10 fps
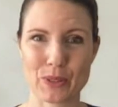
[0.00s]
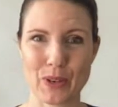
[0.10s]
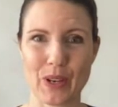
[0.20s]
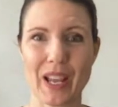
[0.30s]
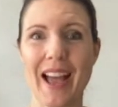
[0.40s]

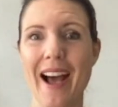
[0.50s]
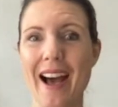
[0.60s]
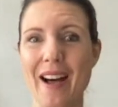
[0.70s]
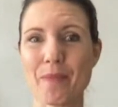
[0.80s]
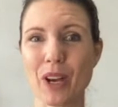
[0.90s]
So
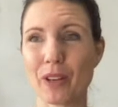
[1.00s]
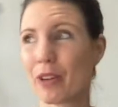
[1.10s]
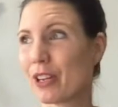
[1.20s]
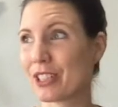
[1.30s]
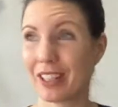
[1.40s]
I
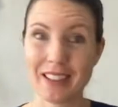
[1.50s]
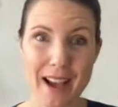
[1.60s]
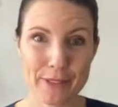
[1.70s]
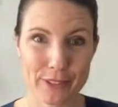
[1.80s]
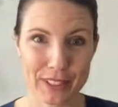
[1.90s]
wrote A
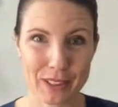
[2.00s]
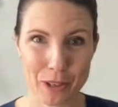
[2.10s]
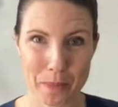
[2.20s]
Life, A Finger,